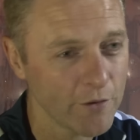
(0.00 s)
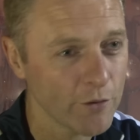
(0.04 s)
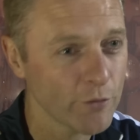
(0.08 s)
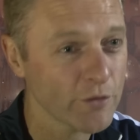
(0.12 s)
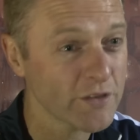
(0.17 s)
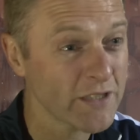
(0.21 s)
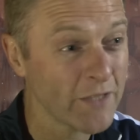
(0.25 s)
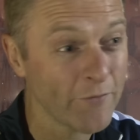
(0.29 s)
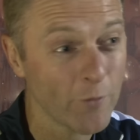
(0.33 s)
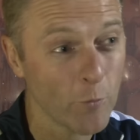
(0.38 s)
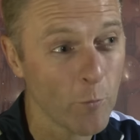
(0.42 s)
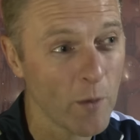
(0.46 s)
You know,
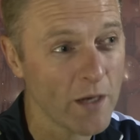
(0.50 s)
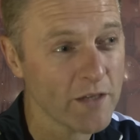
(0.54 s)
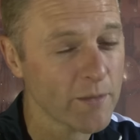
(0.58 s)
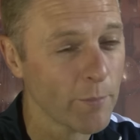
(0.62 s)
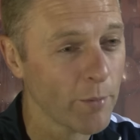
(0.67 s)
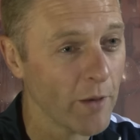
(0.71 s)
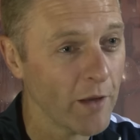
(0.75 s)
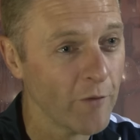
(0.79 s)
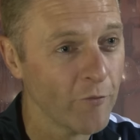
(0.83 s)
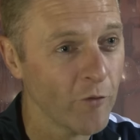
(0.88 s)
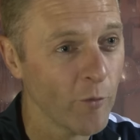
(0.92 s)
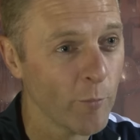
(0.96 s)
there's different ways to
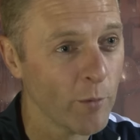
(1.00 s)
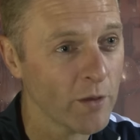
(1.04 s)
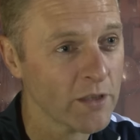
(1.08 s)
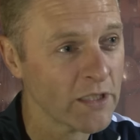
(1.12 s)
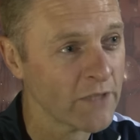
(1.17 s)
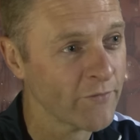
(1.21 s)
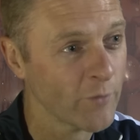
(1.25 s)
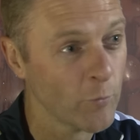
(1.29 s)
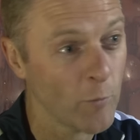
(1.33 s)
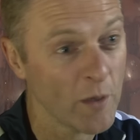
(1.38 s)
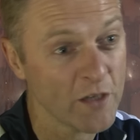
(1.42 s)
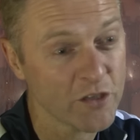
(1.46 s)
play football and
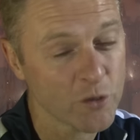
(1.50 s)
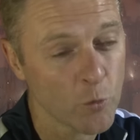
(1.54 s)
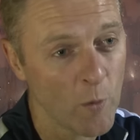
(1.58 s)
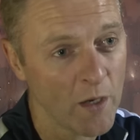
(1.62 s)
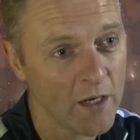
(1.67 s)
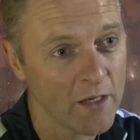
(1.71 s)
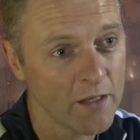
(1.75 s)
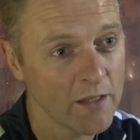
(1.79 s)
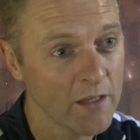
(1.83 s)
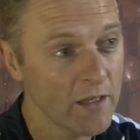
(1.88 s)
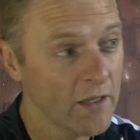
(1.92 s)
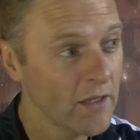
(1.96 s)
different ways to
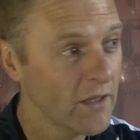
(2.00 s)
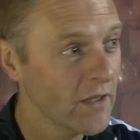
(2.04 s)
win it.